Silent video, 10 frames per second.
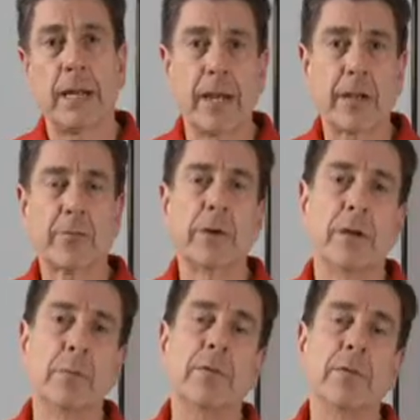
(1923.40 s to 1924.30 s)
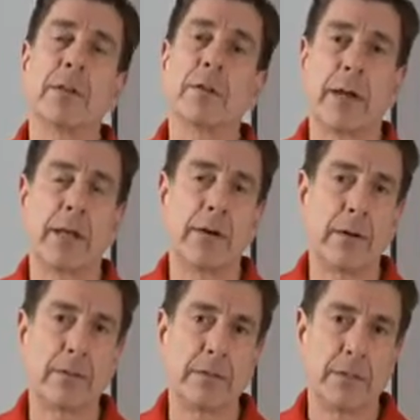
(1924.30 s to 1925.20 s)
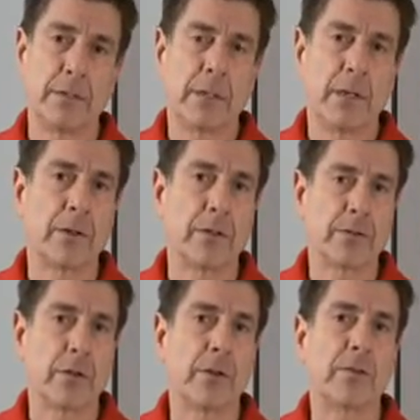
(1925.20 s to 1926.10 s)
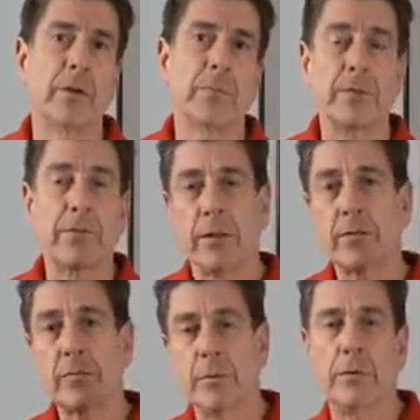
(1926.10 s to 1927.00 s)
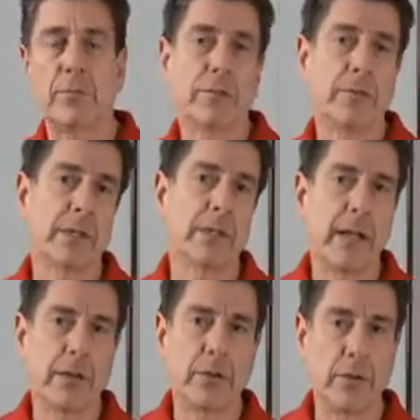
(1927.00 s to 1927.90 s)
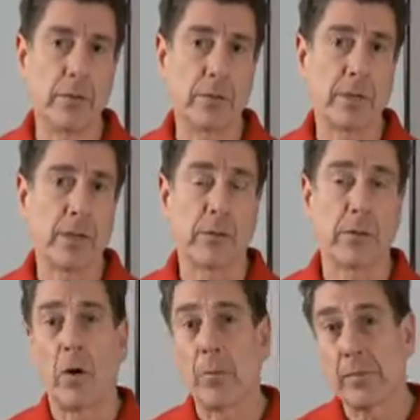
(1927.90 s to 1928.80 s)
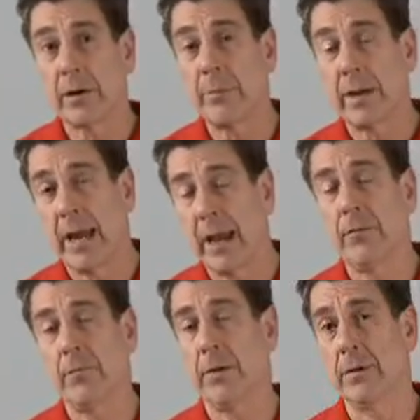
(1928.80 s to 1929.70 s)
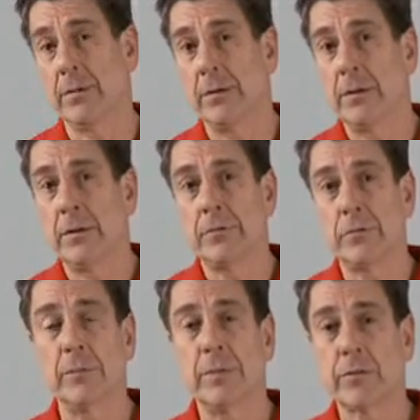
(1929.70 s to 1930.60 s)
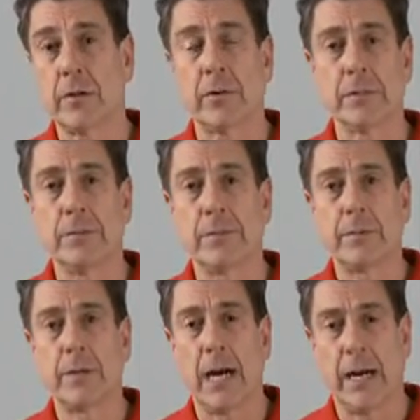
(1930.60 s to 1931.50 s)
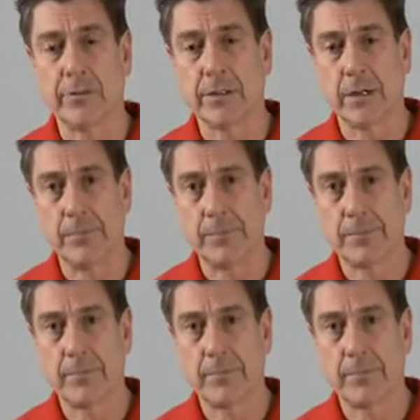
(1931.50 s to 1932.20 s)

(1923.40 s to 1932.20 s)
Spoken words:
Next we're going to move into the training hall. We're going to show you some defensive moves that you can use that will hopefully come in handy for you should you be assaulted on the job.